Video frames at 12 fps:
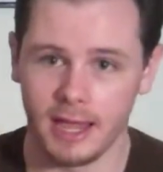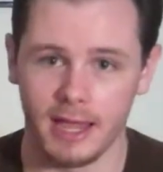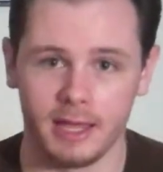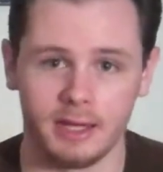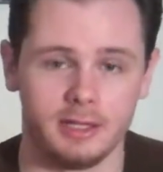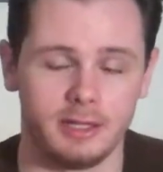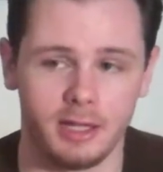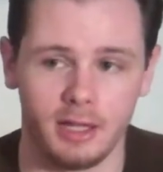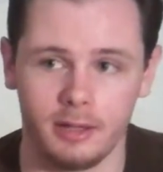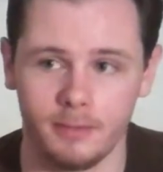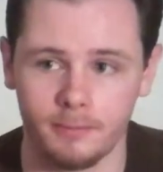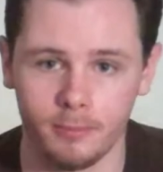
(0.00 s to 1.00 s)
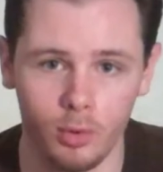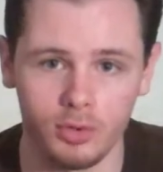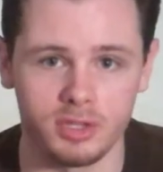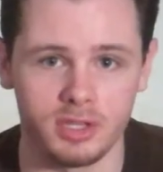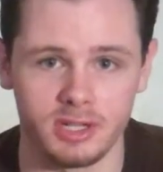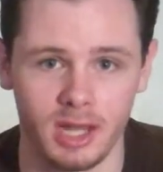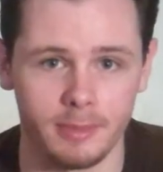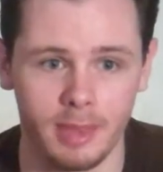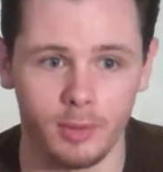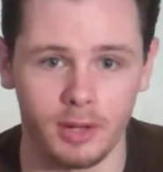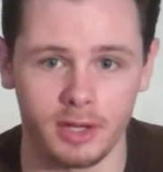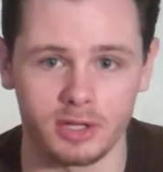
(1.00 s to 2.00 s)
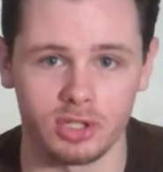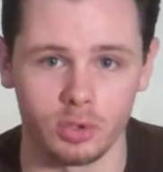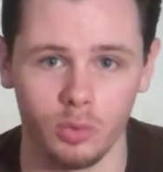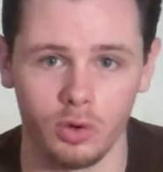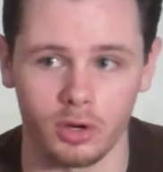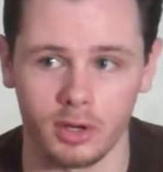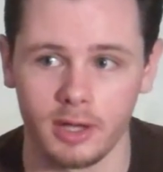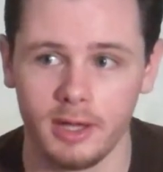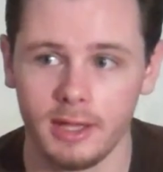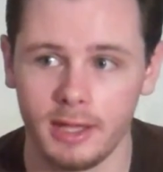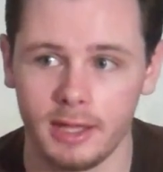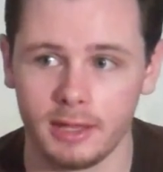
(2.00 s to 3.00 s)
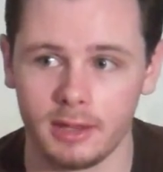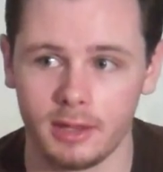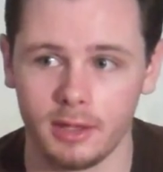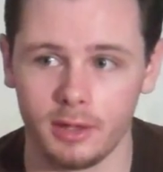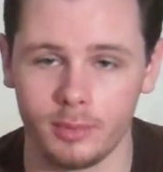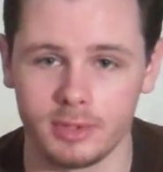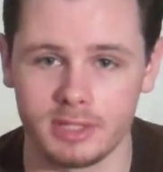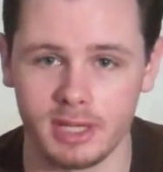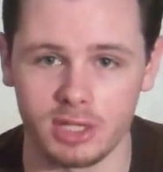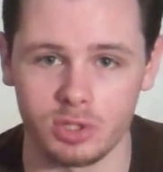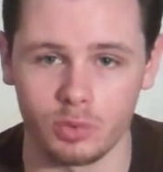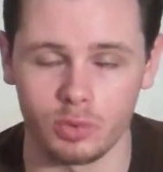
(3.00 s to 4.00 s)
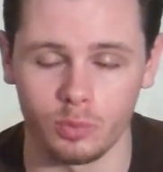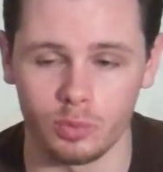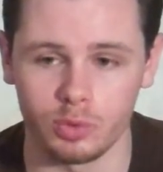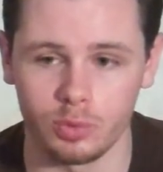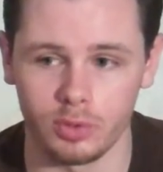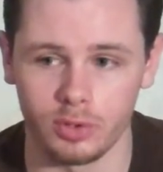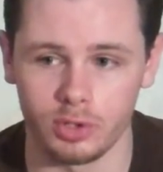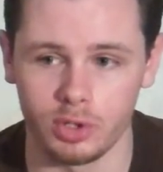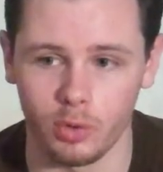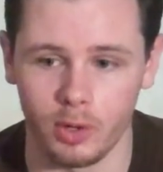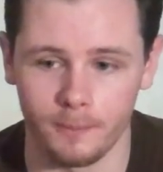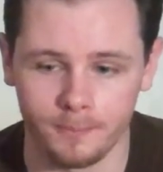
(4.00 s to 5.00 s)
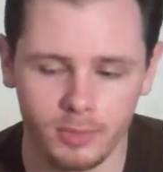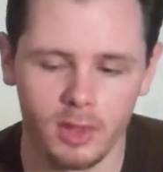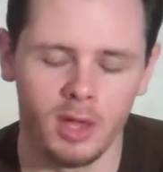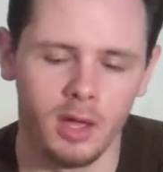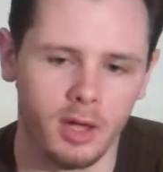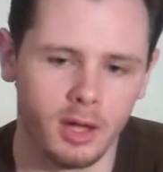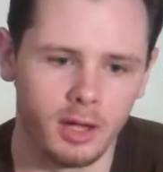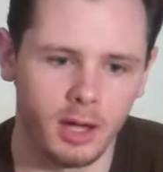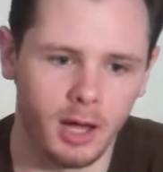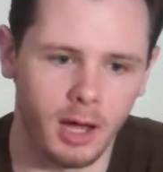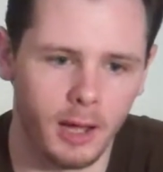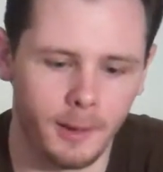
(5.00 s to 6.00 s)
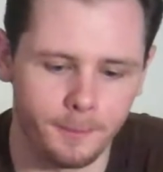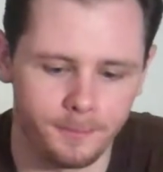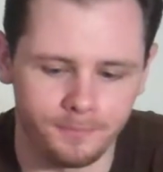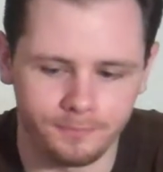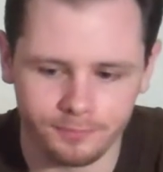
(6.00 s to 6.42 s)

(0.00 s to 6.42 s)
and most of the time that would actually work, and it would sense which one you're doing. I